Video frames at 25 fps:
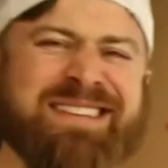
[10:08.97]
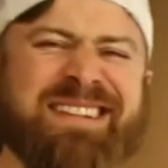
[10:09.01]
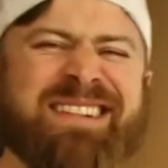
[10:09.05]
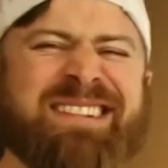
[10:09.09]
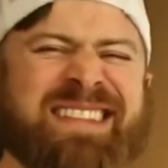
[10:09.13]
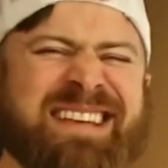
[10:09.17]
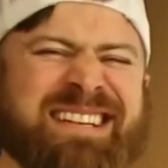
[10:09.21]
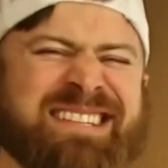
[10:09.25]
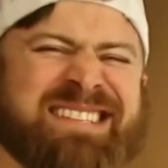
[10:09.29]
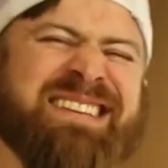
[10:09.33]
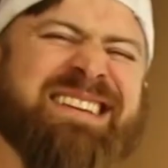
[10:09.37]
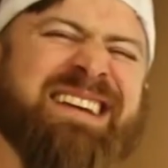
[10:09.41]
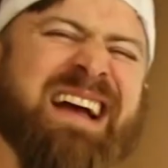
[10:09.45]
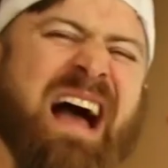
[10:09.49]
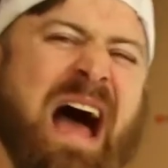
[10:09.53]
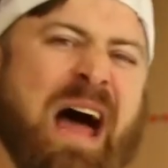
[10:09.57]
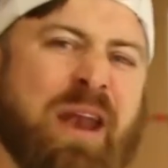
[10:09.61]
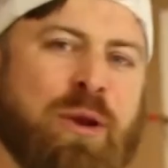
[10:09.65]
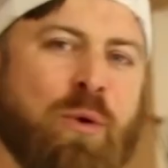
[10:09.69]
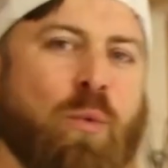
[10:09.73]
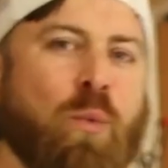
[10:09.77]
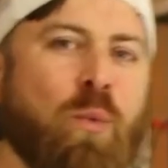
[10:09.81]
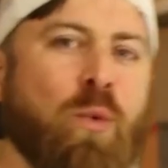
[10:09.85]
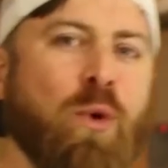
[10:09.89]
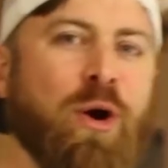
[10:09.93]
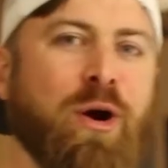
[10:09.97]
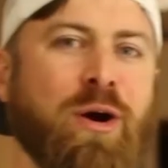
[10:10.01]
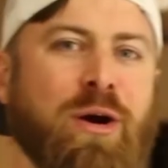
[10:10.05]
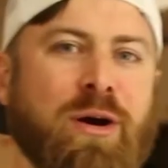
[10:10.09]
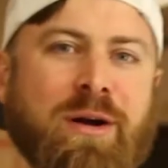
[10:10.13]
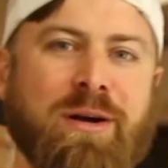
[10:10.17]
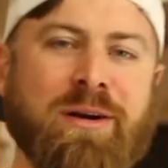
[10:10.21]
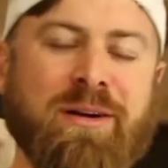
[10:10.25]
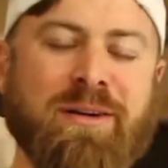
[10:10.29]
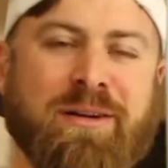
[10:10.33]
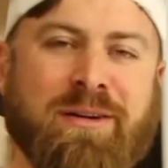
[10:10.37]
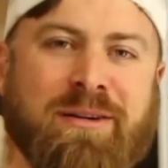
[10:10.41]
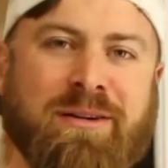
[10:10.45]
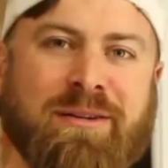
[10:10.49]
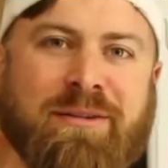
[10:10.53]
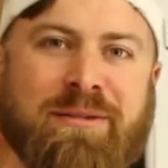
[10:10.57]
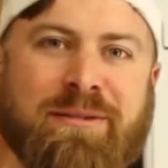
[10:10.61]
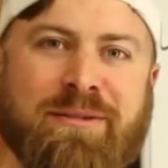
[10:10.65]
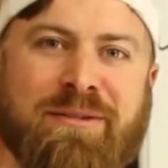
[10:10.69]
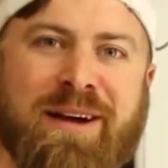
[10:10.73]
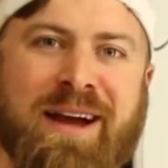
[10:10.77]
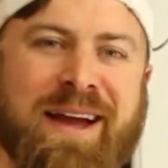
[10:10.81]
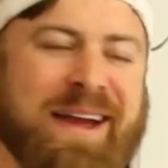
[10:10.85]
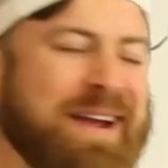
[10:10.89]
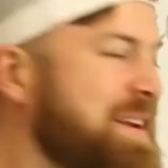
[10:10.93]
That's gotta work,
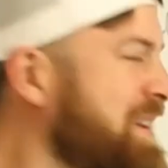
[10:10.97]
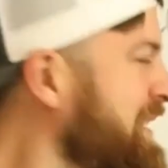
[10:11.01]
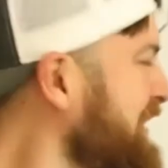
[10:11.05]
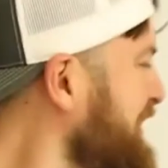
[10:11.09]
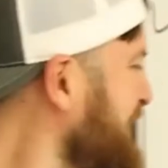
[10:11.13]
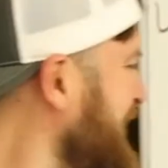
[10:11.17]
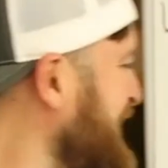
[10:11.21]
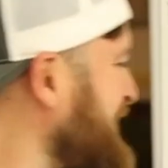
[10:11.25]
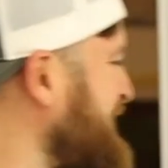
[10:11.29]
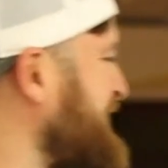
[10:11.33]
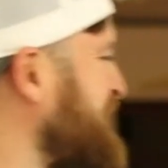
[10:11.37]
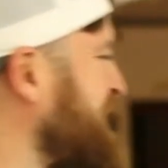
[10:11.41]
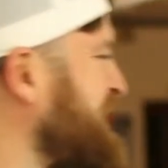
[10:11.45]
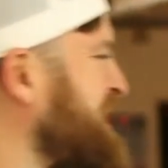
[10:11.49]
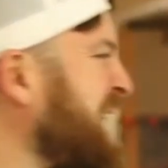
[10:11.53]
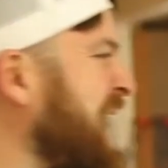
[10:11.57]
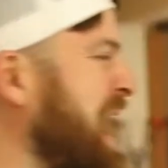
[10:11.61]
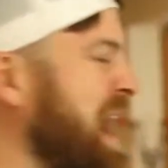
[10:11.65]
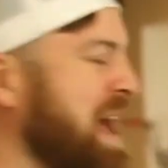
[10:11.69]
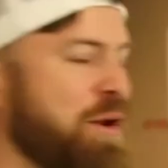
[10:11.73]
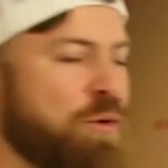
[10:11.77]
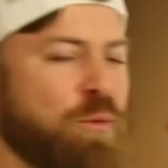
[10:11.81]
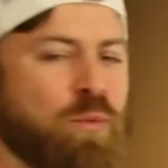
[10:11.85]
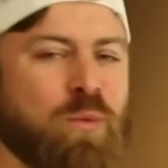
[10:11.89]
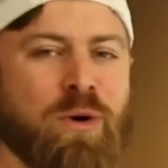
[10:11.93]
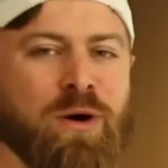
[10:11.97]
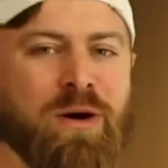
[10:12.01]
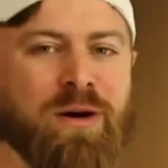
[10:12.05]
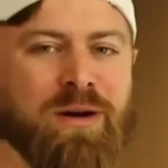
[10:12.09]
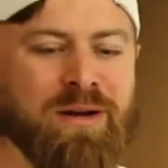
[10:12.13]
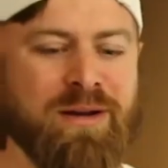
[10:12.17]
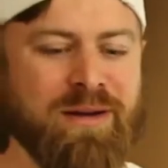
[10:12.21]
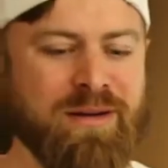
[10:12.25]
right? That's gotta work.